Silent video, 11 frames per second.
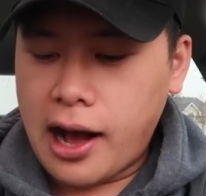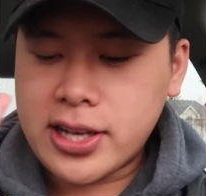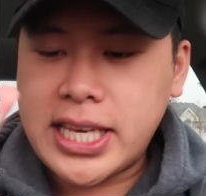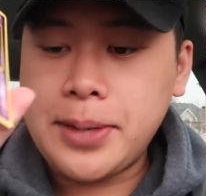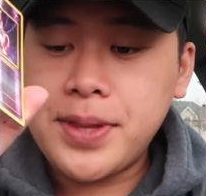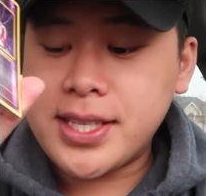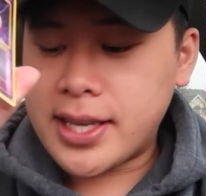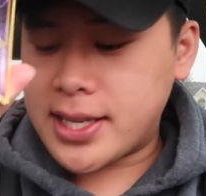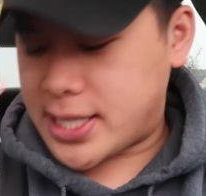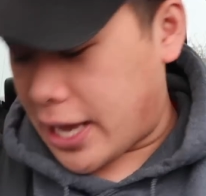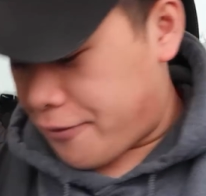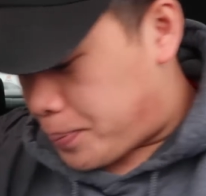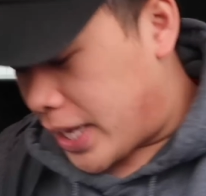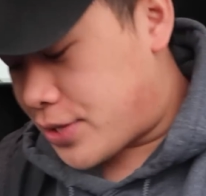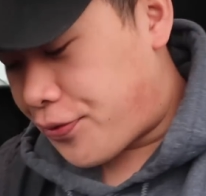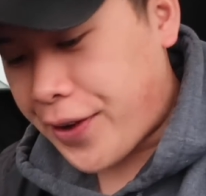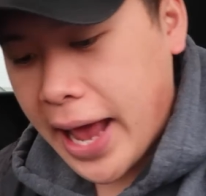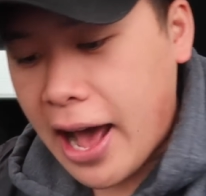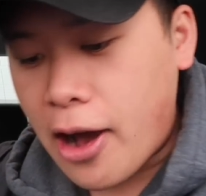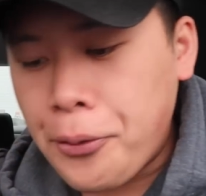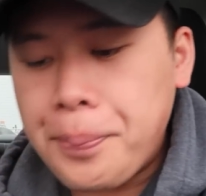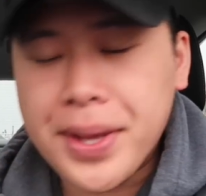I'll keep these in a safe place for
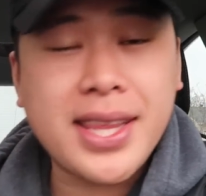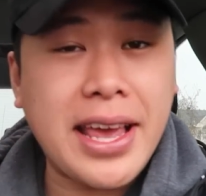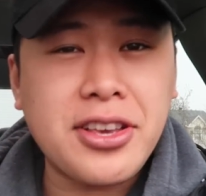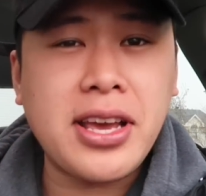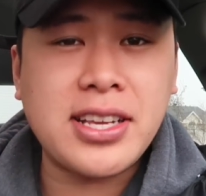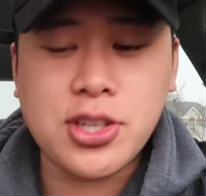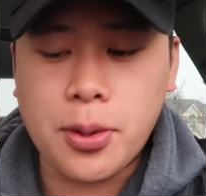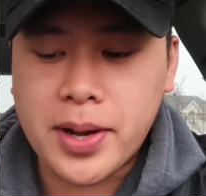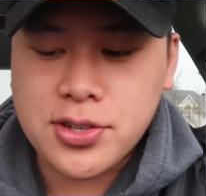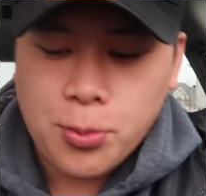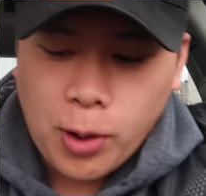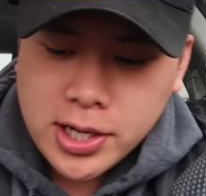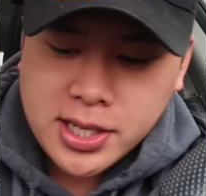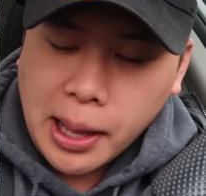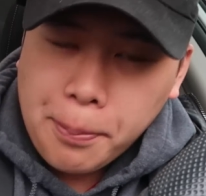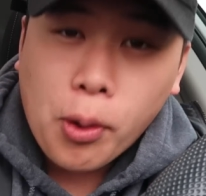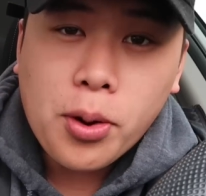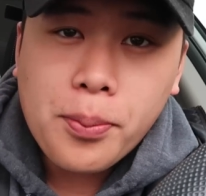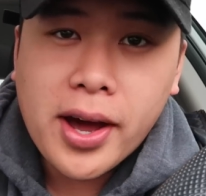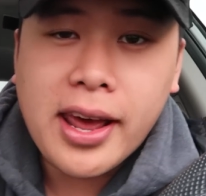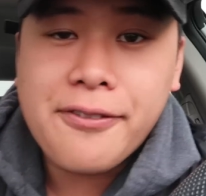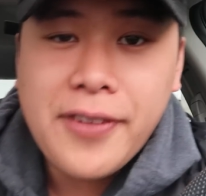now, but thank you guys so much for watching that
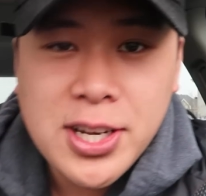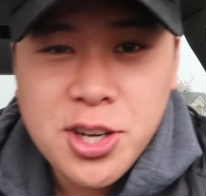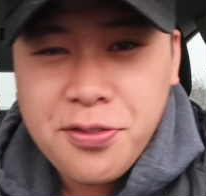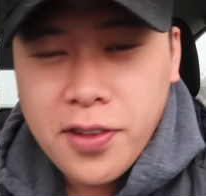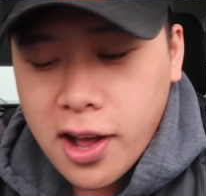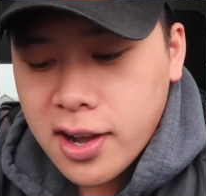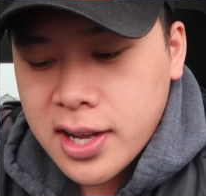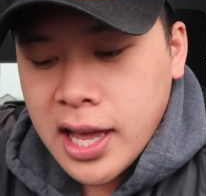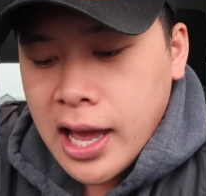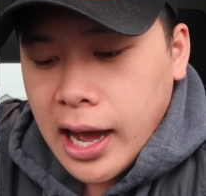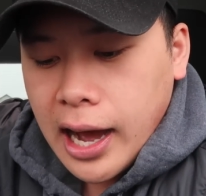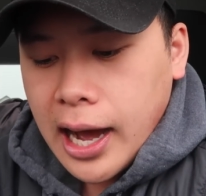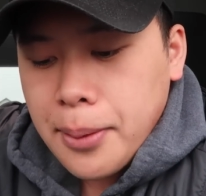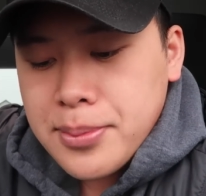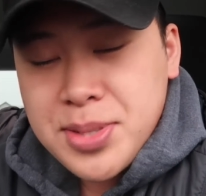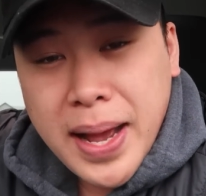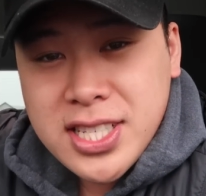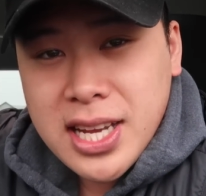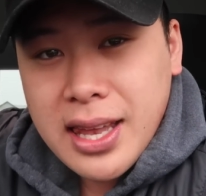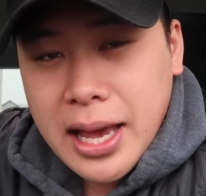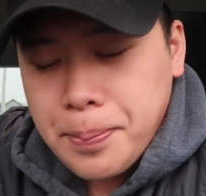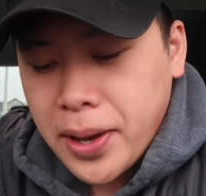Pokemon adventure vlog. Um, smash
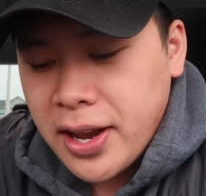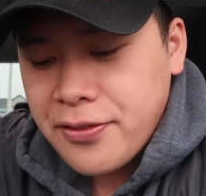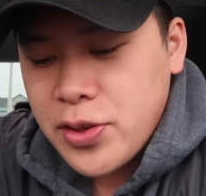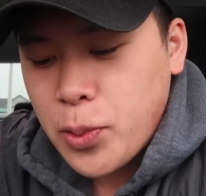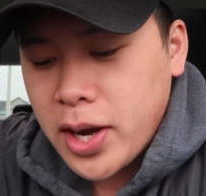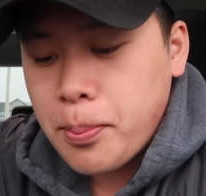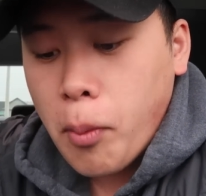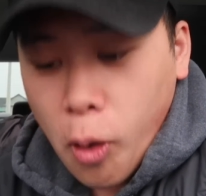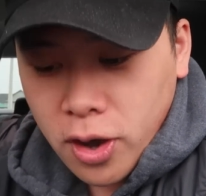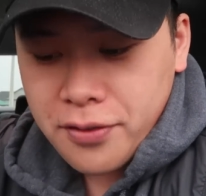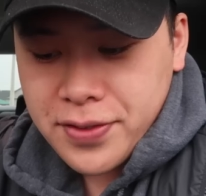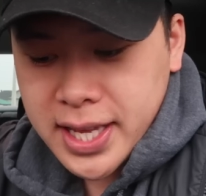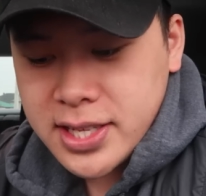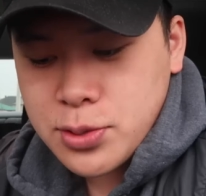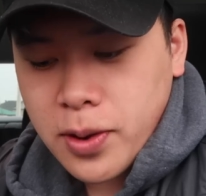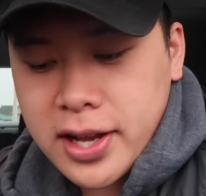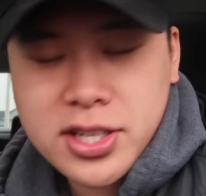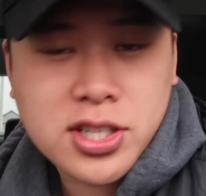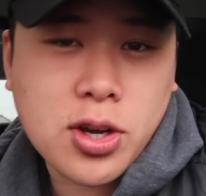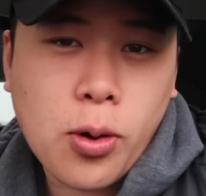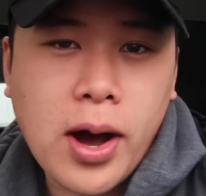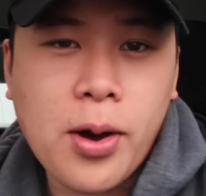that like button if you want more of these where I
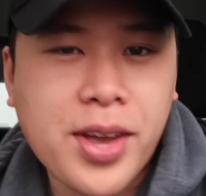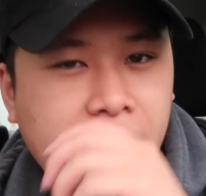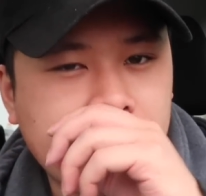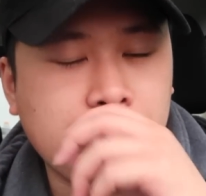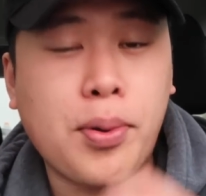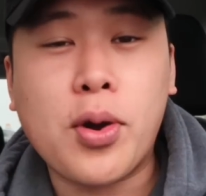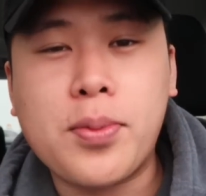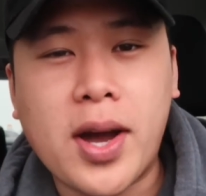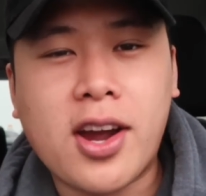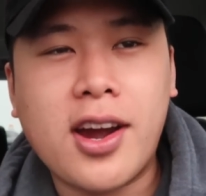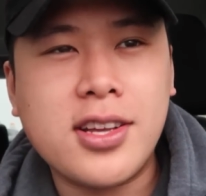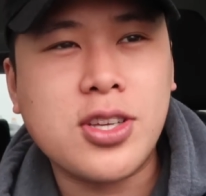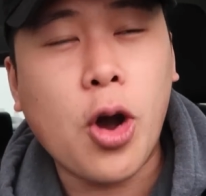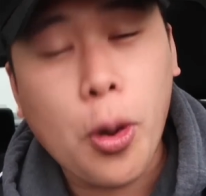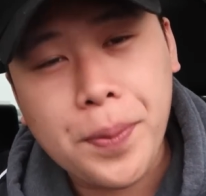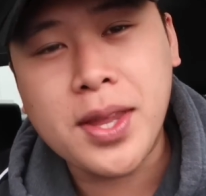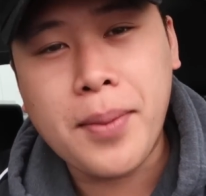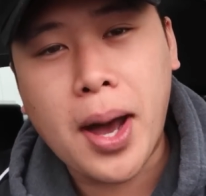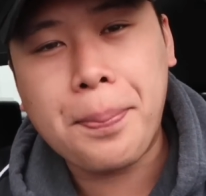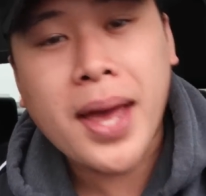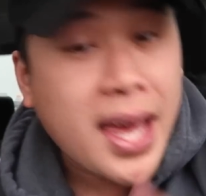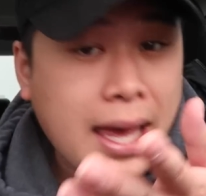just go out, get some Pokemon cards, open them
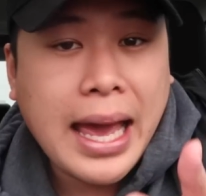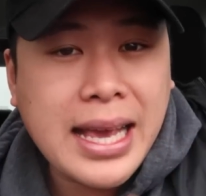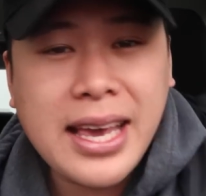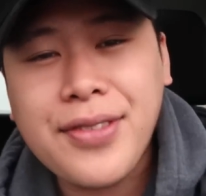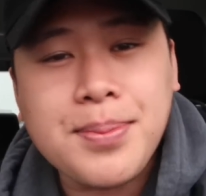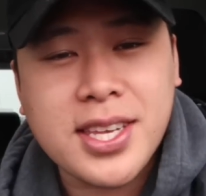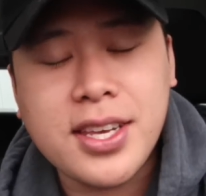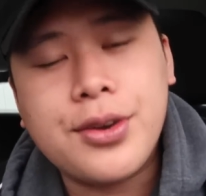up, and give them to